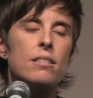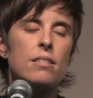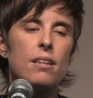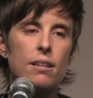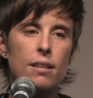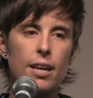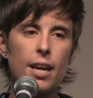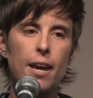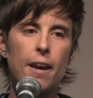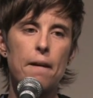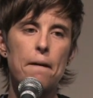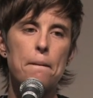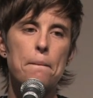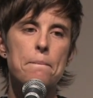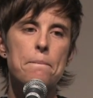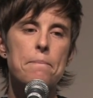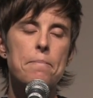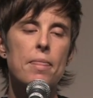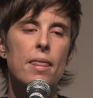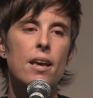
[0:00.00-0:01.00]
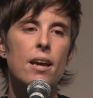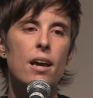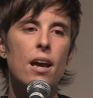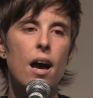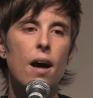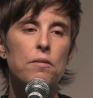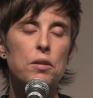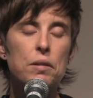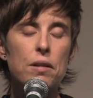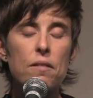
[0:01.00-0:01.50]
Silly.
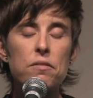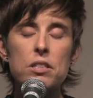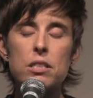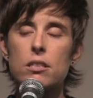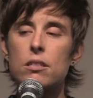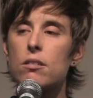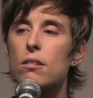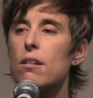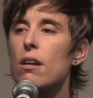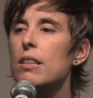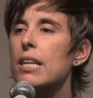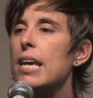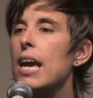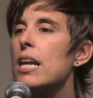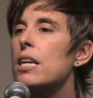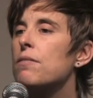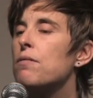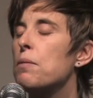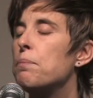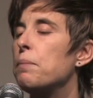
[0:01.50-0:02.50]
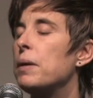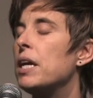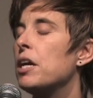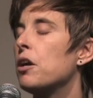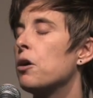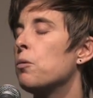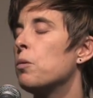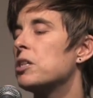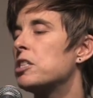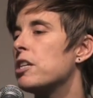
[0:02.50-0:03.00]
Have you never stood on the end of a
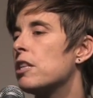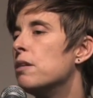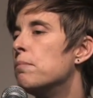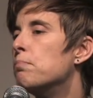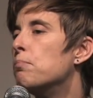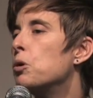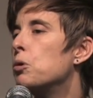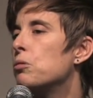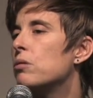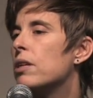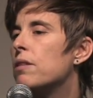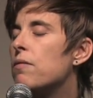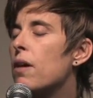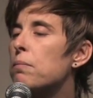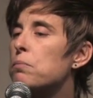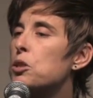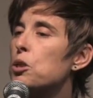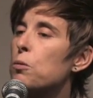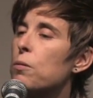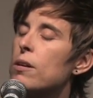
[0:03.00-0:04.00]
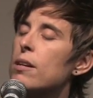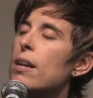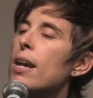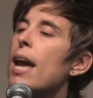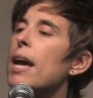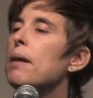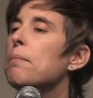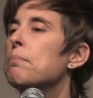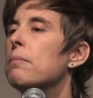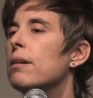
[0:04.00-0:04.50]
pier watching the moon live up to her
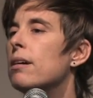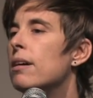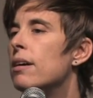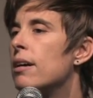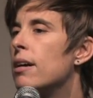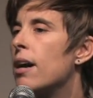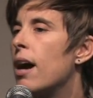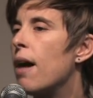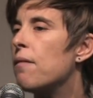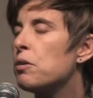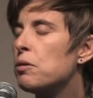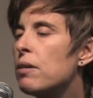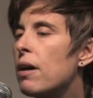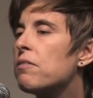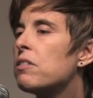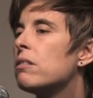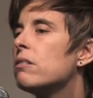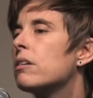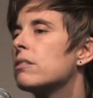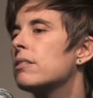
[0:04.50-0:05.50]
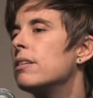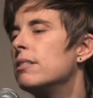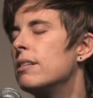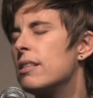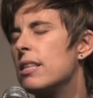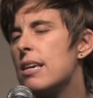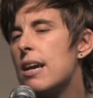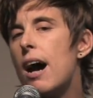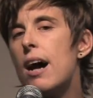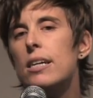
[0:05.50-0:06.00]
name? Have you never looked
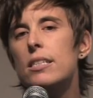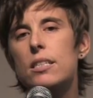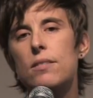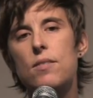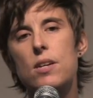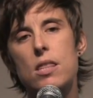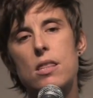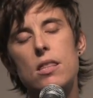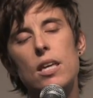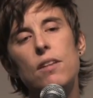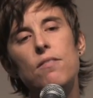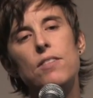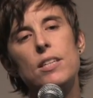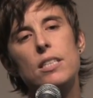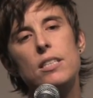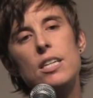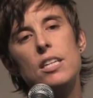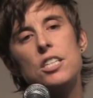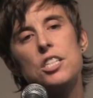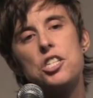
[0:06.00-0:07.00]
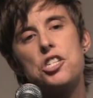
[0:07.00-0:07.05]
into the eyes of a thief and seen